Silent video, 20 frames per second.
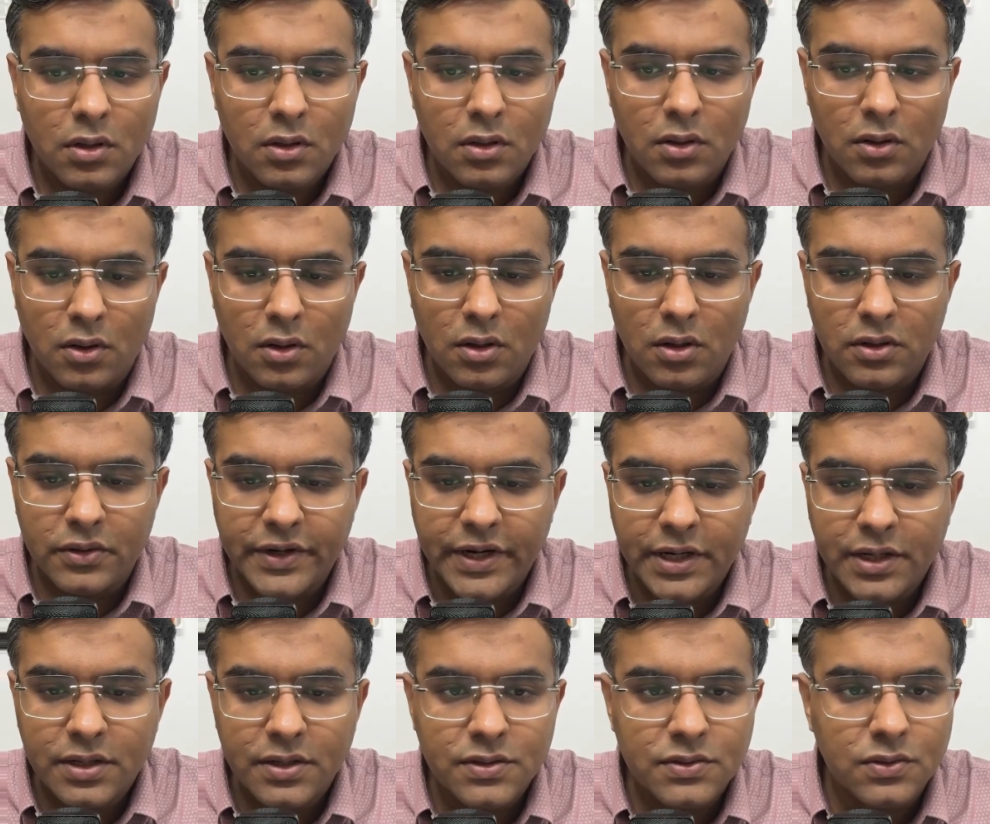All right,
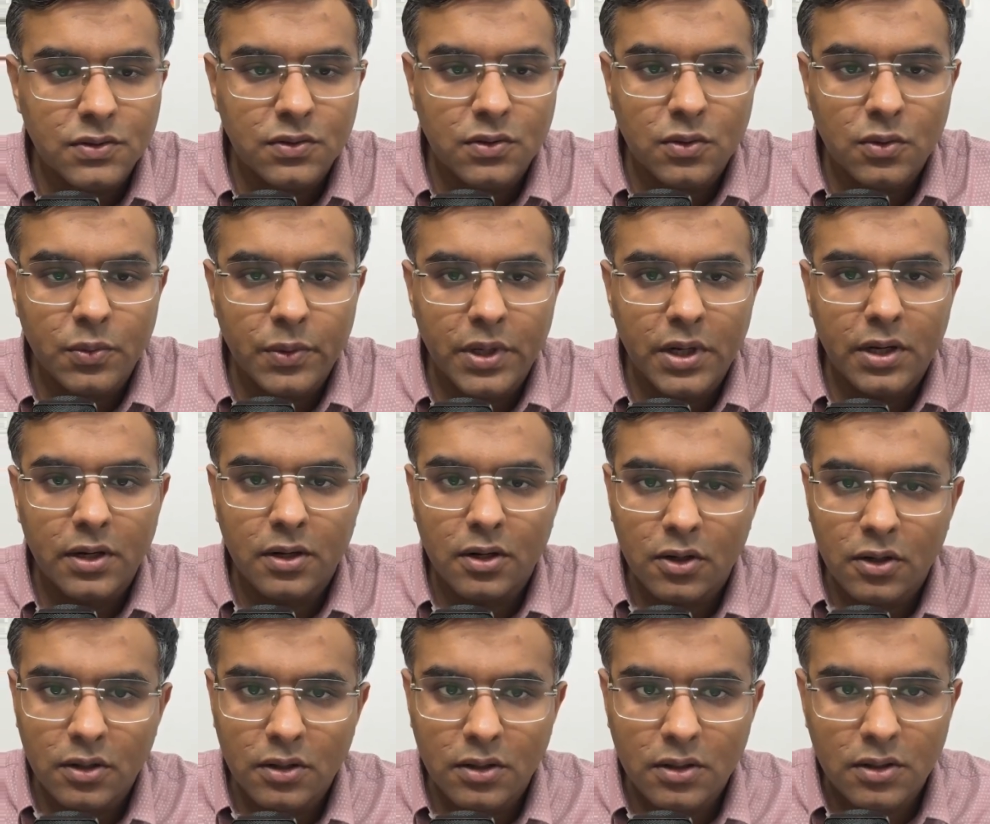so we are
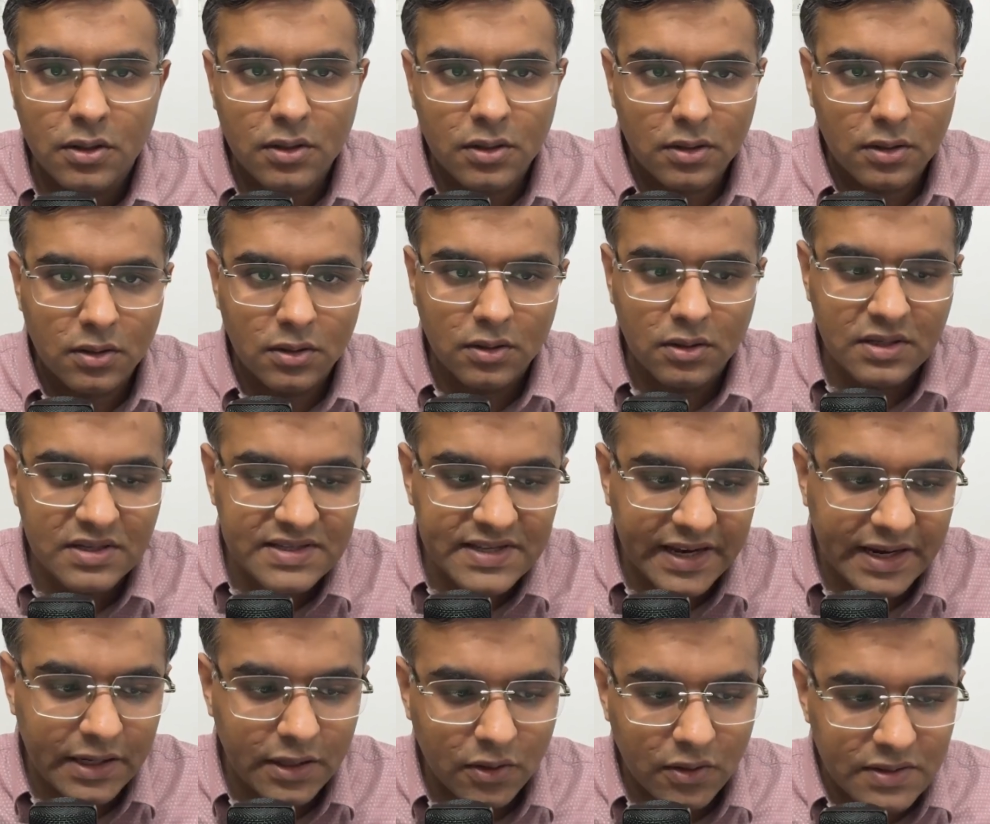on the
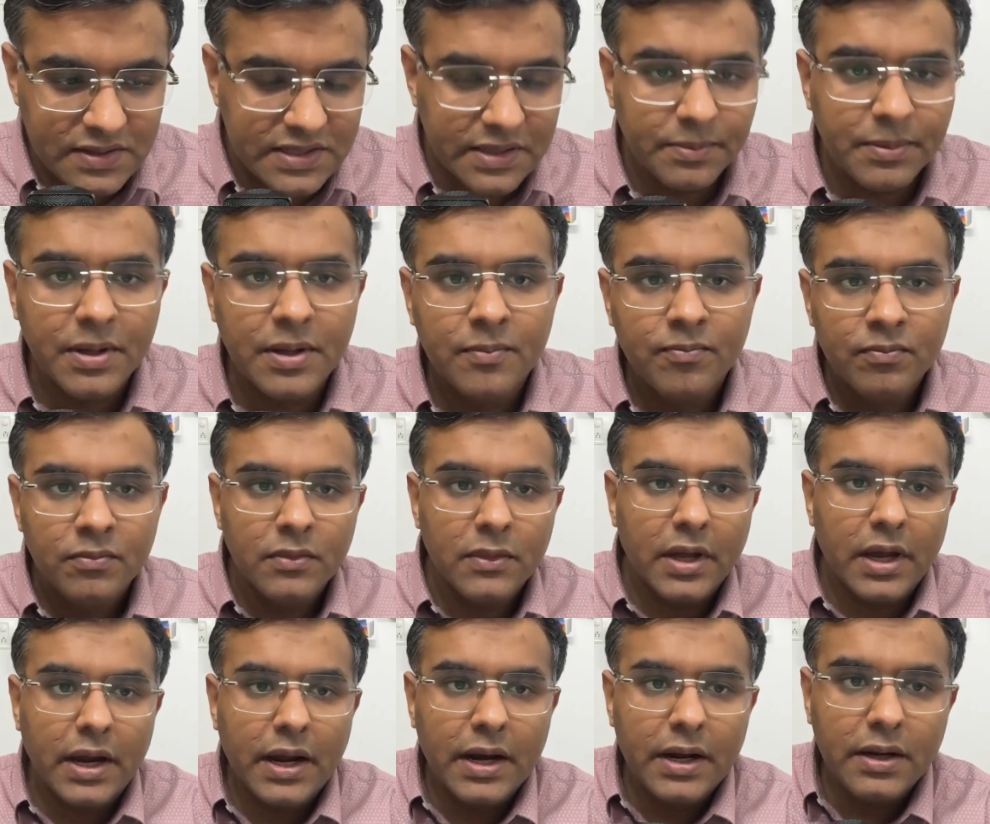second concept,
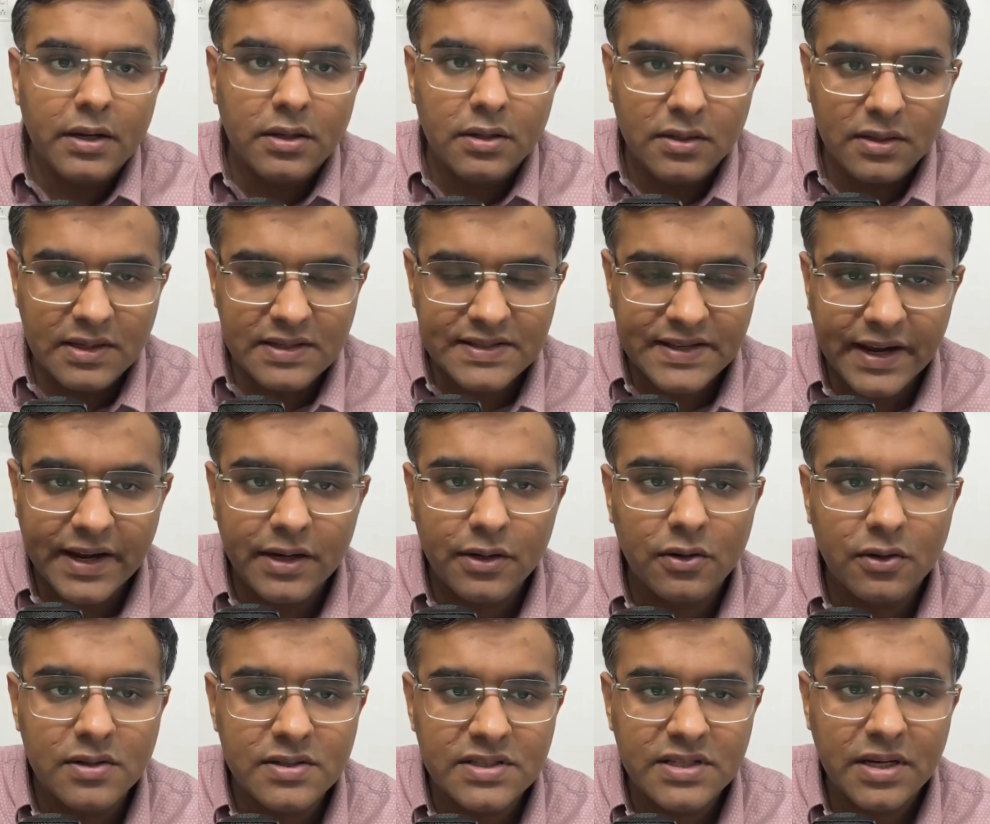and the second
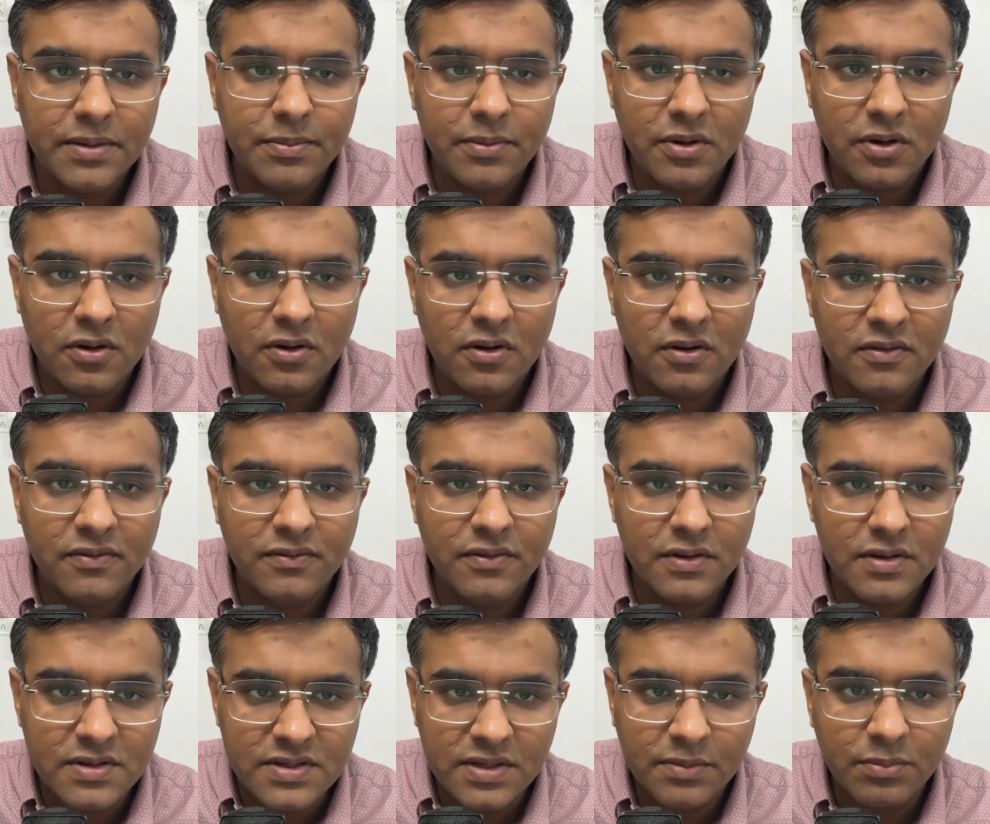concept of
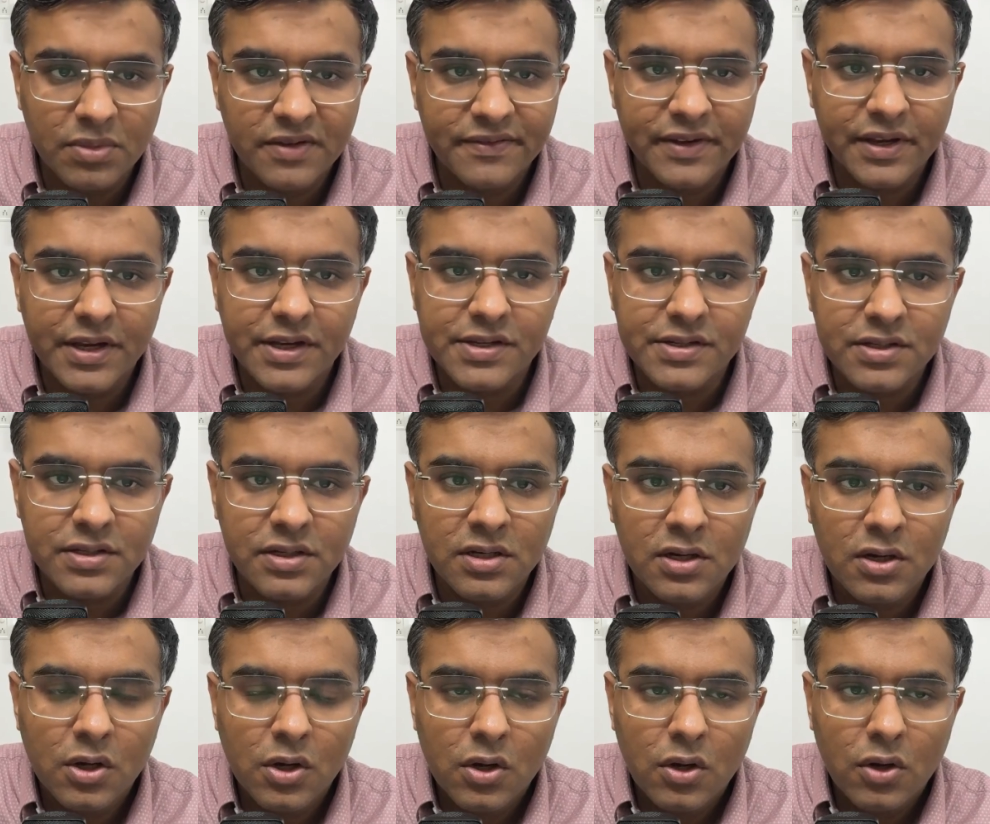simplification
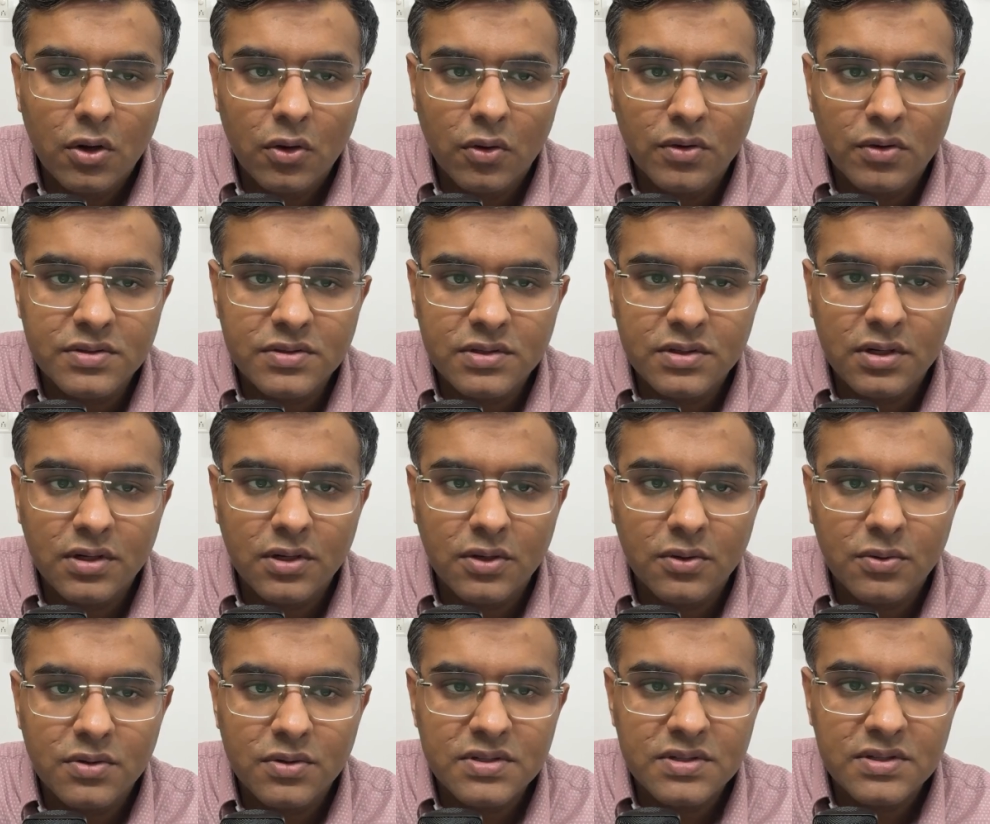
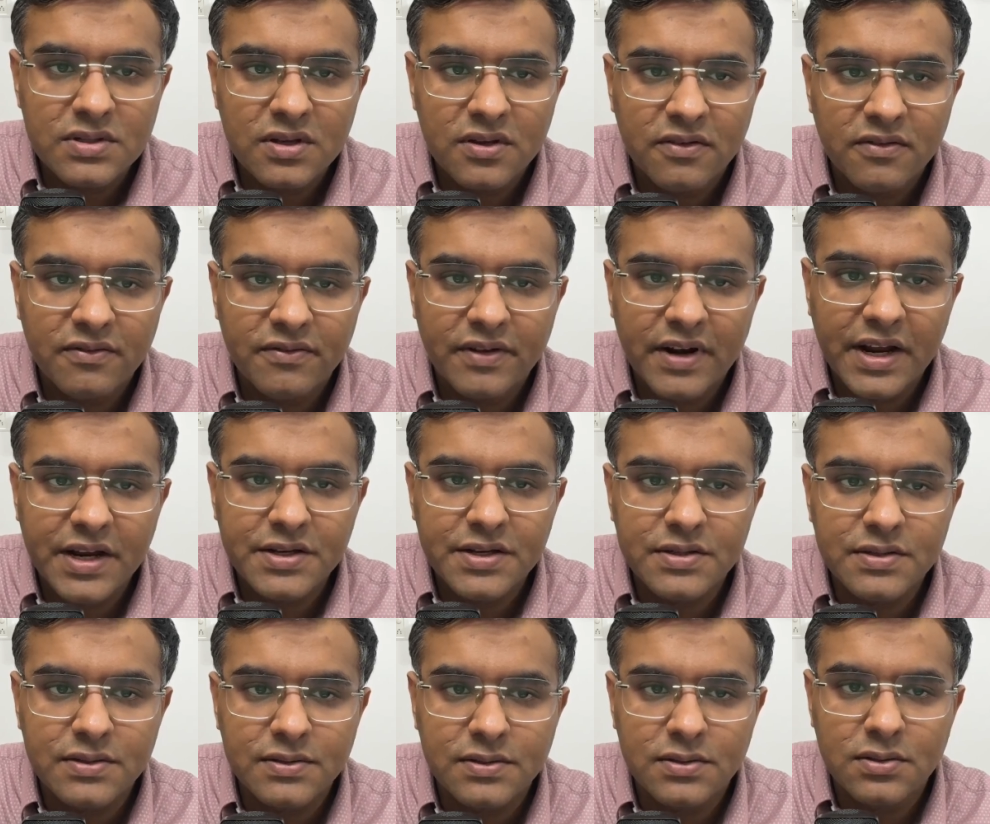constitutes
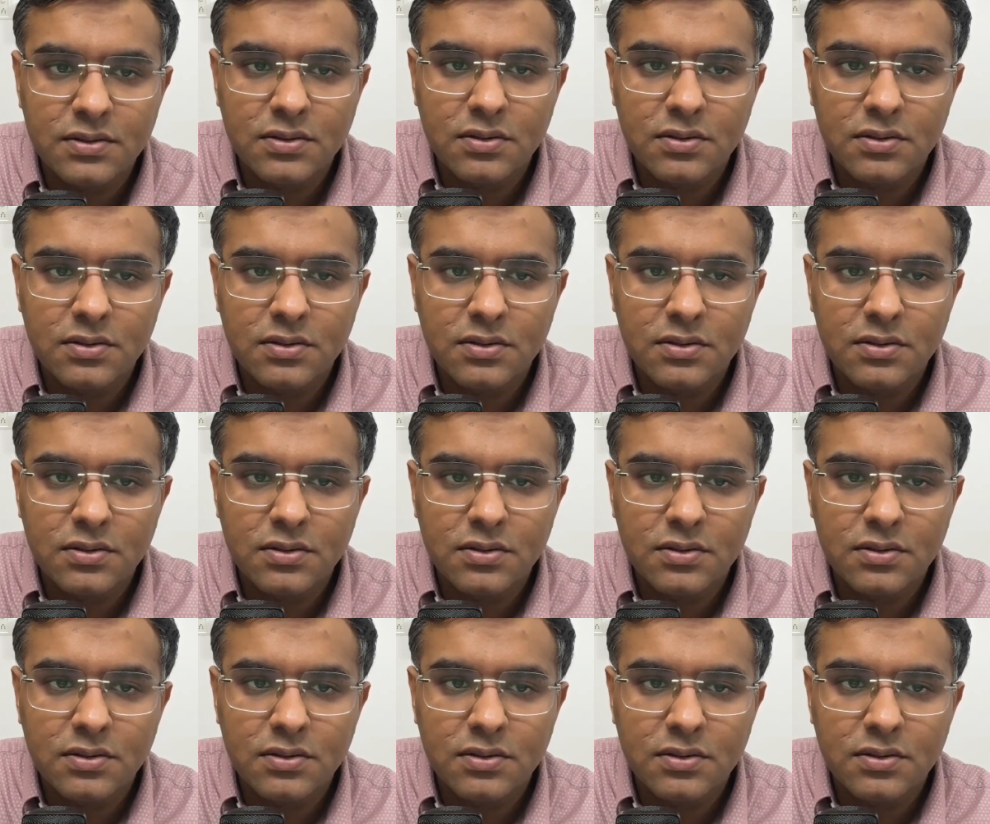fractions.